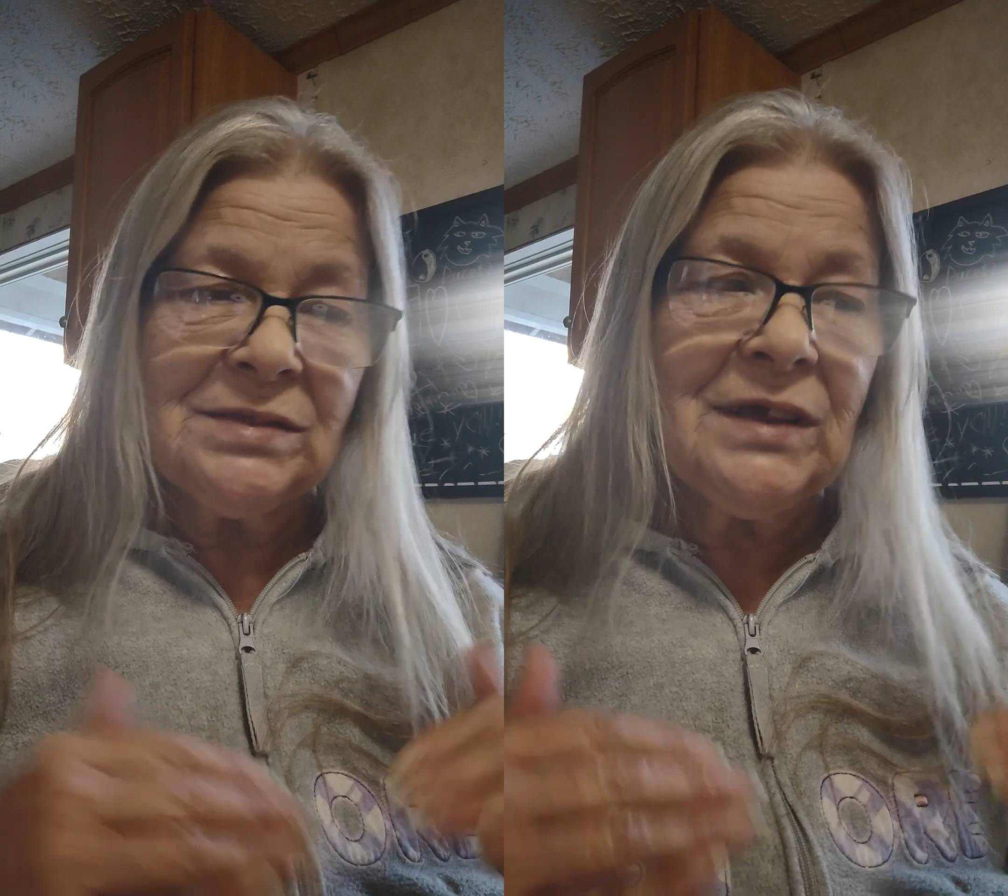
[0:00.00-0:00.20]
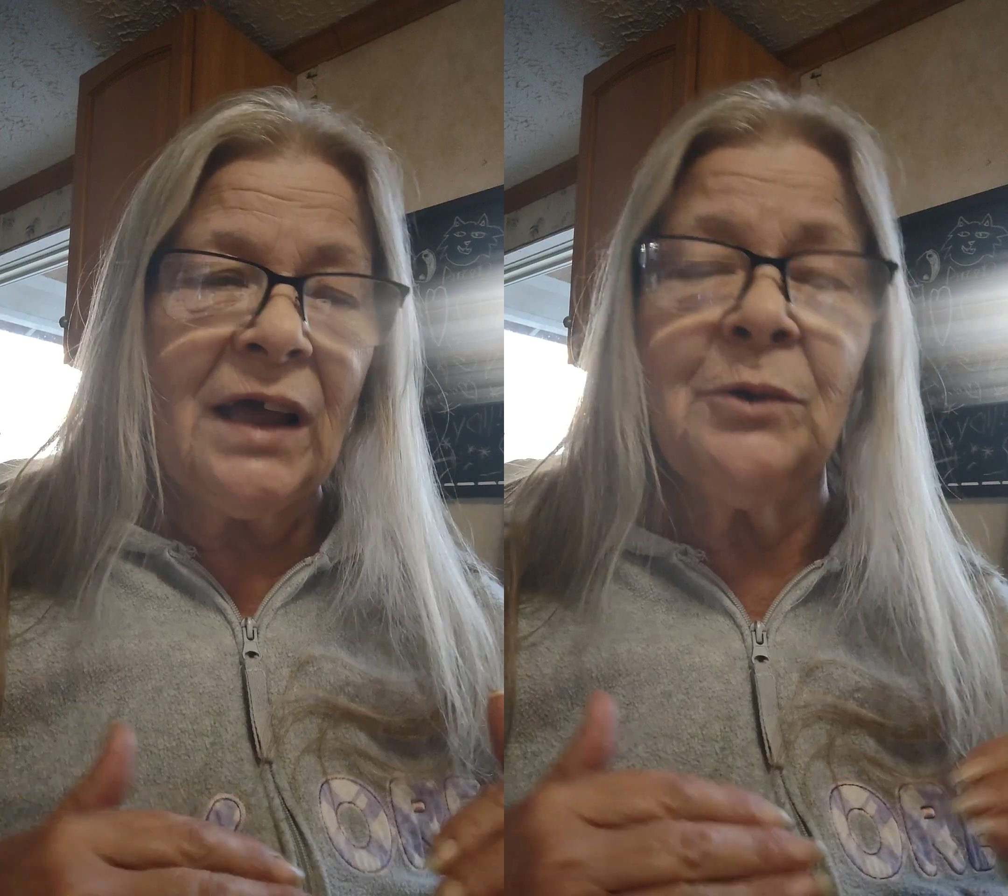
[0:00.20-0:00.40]

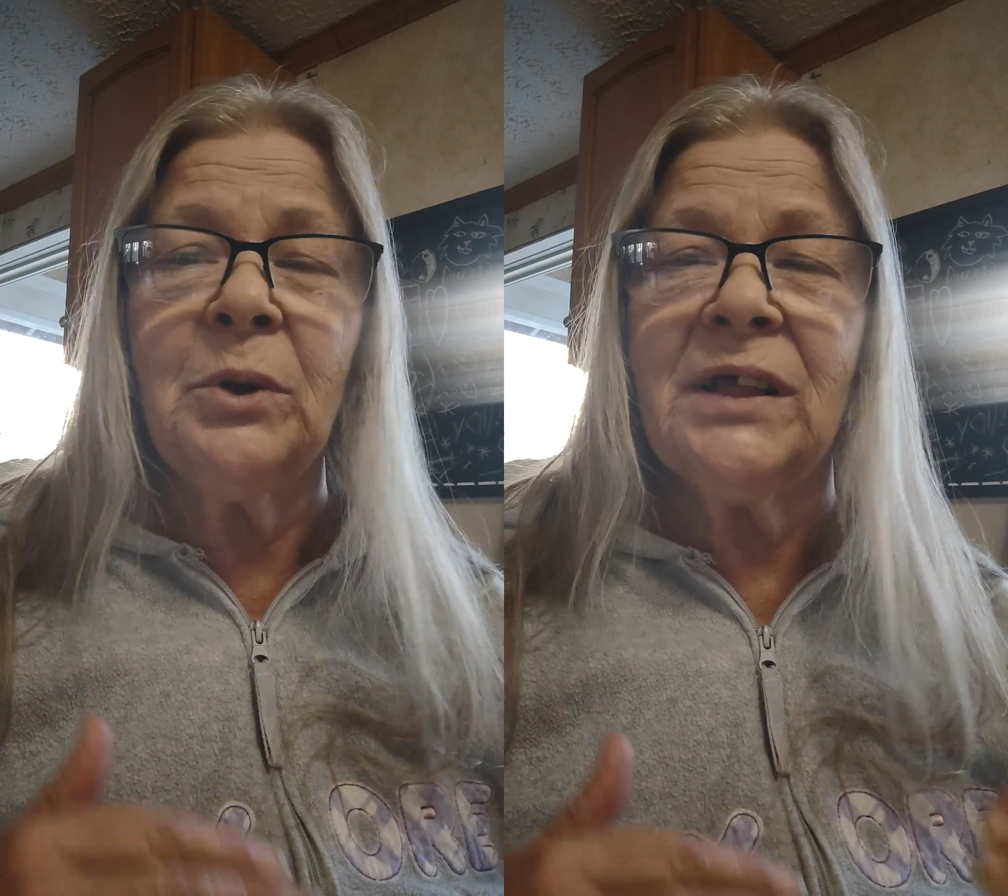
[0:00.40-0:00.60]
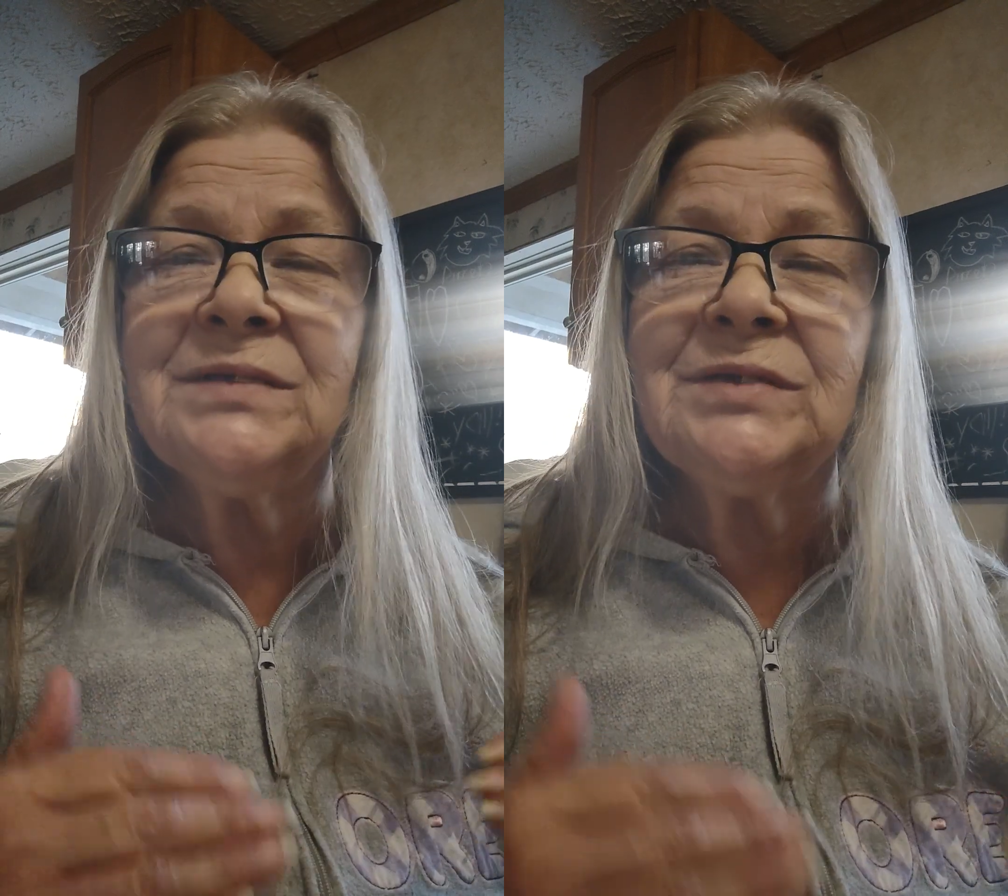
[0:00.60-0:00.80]
that's kind of
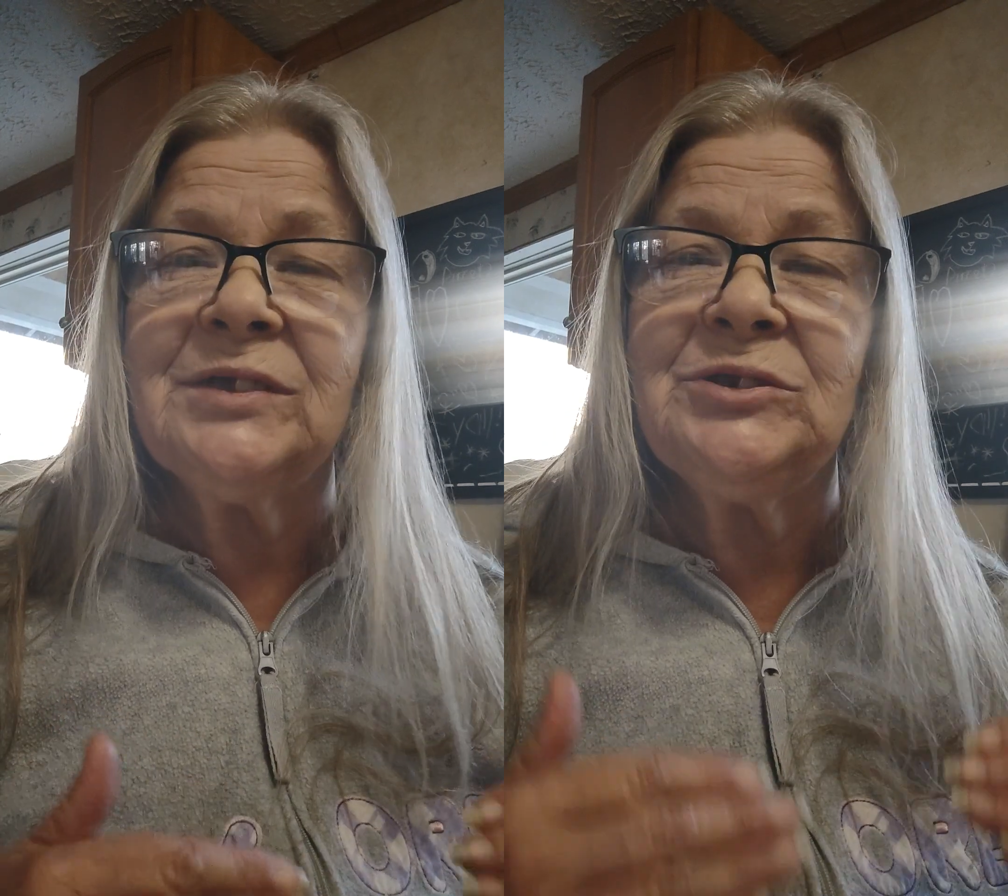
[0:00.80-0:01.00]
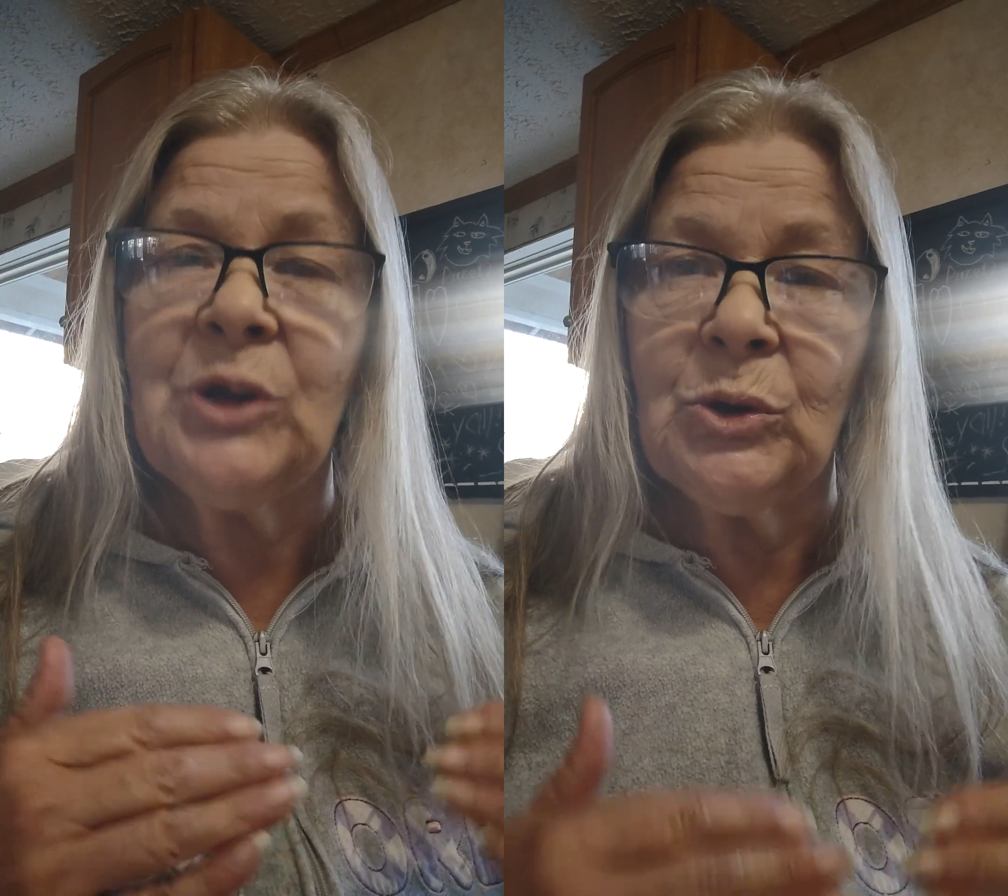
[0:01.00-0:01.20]
what I
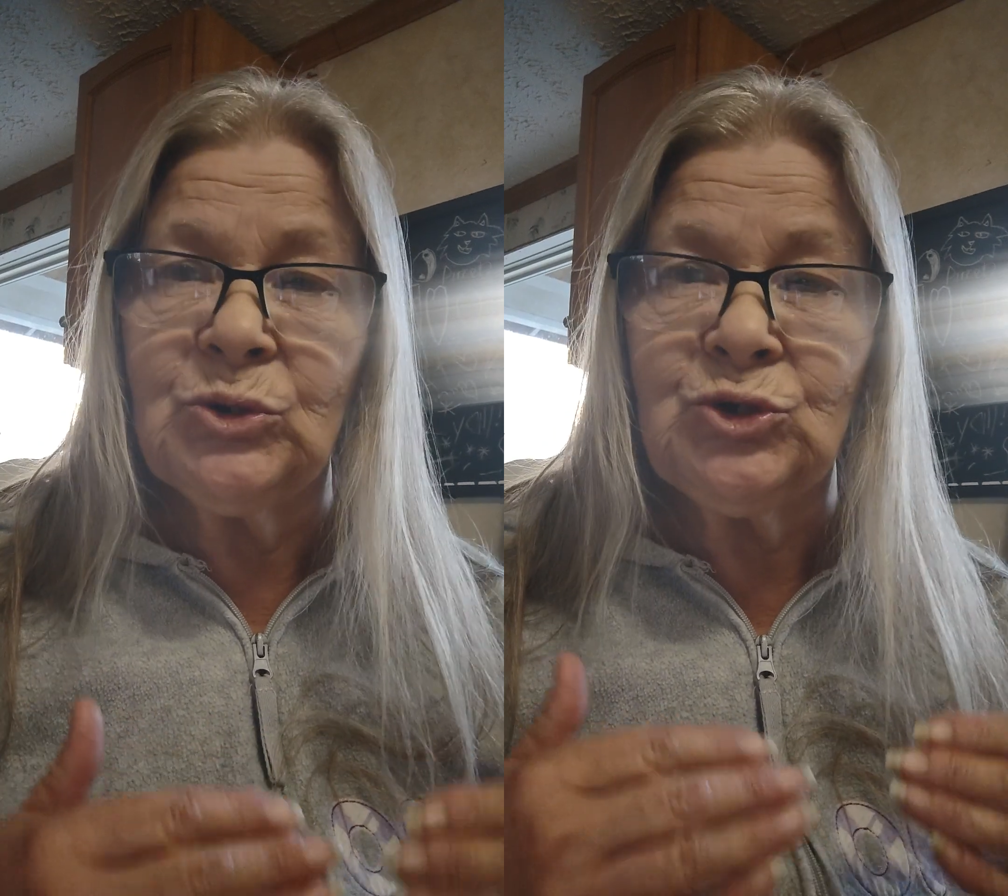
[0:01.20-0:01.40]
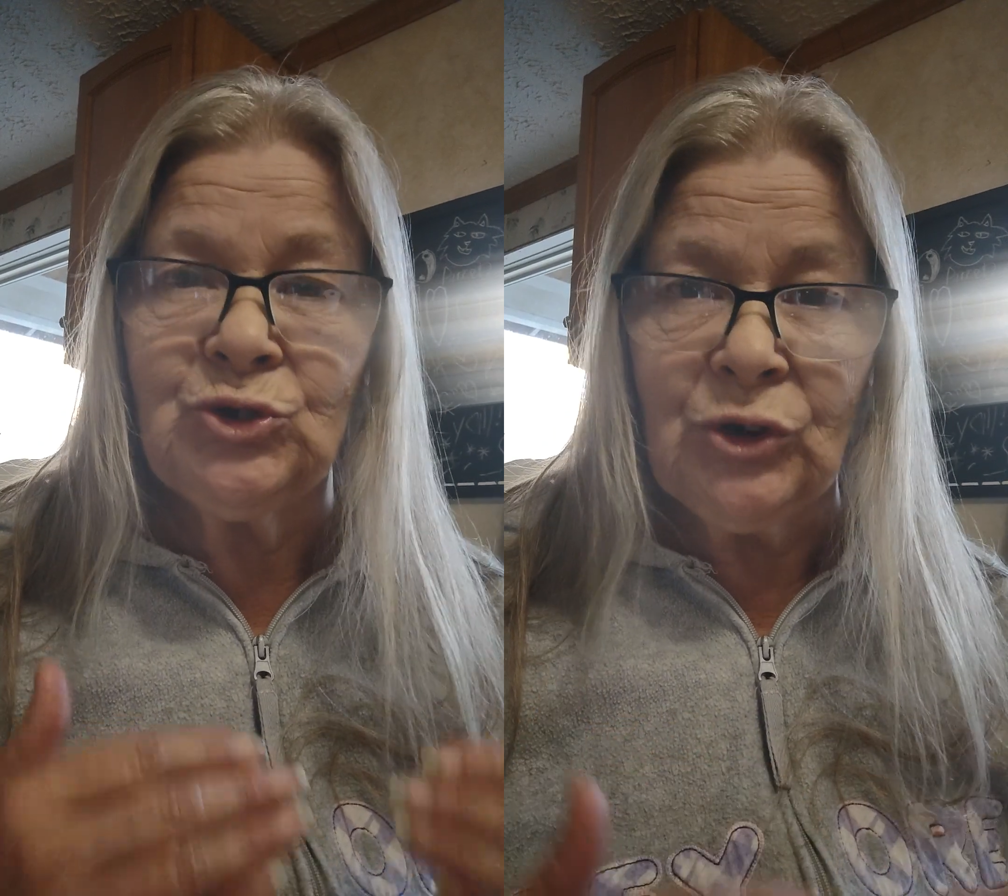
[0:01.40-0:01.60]
see
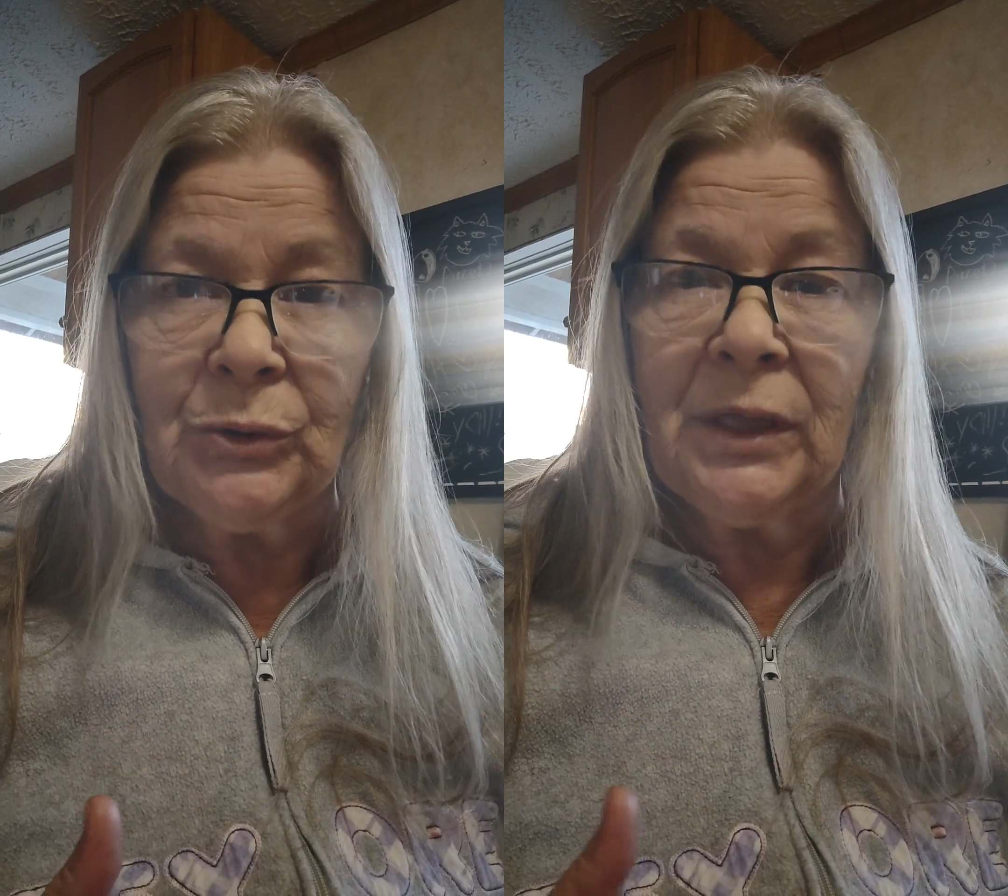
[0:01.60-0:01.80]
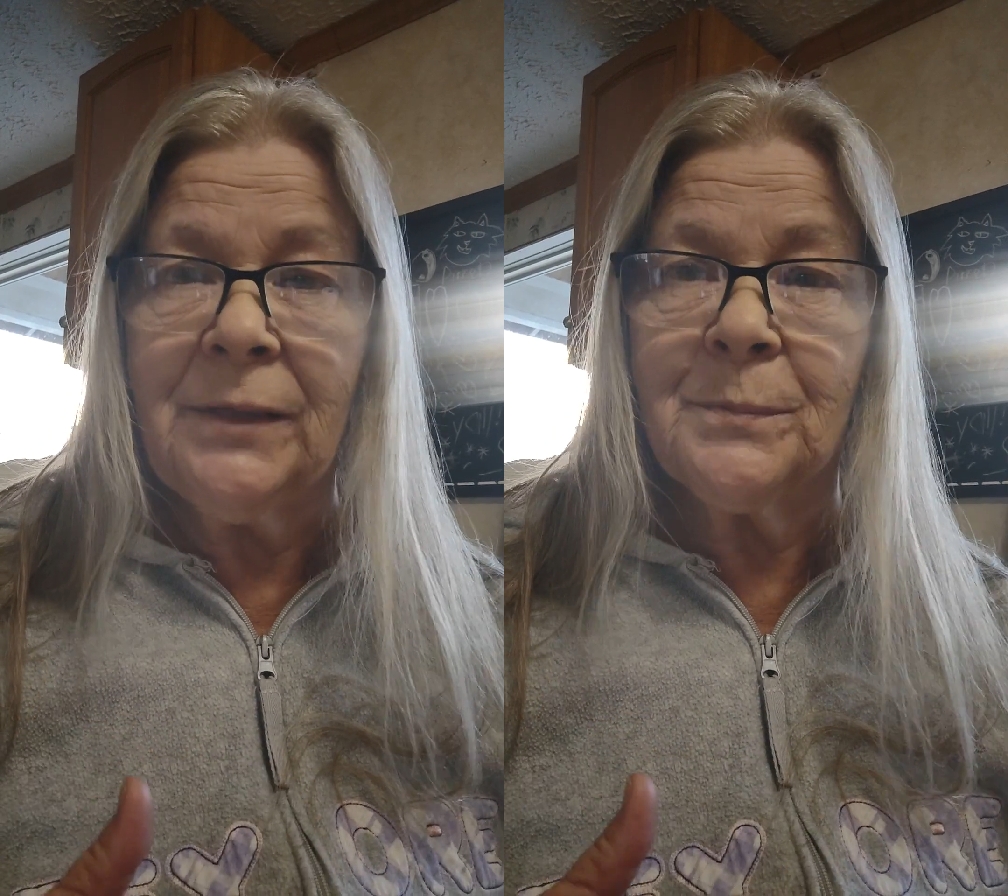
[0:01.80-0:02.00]
Doge
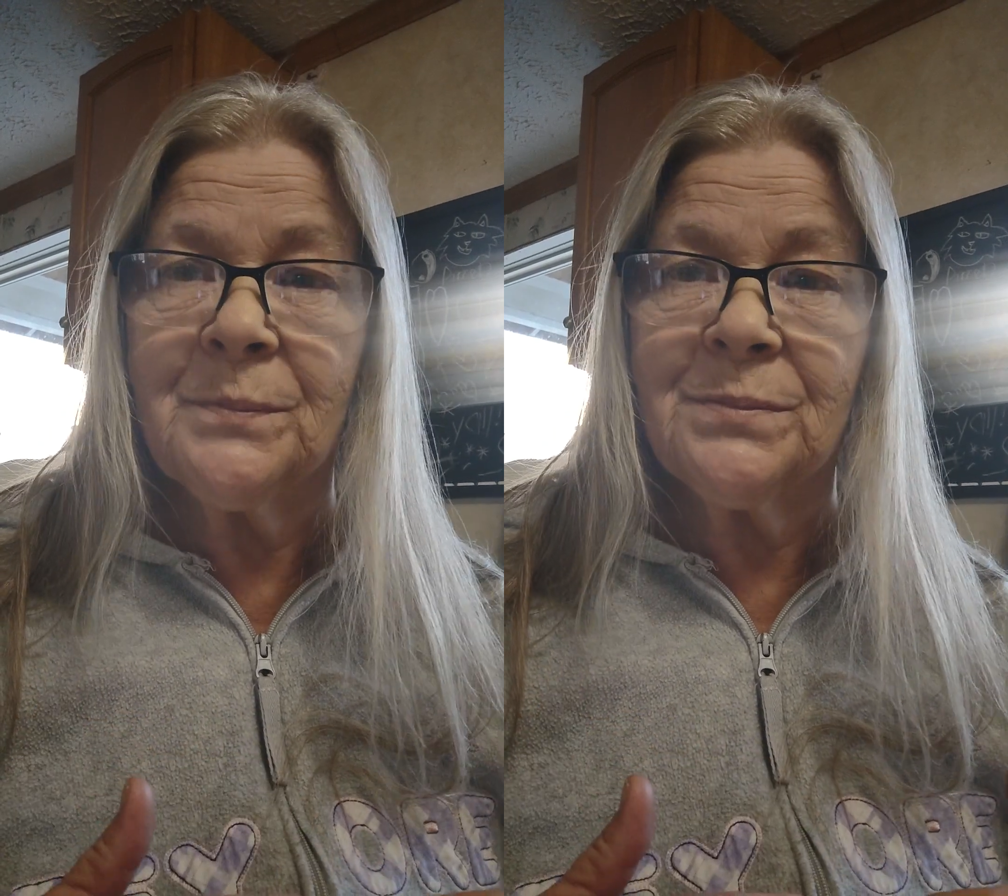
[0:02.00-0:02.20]
doing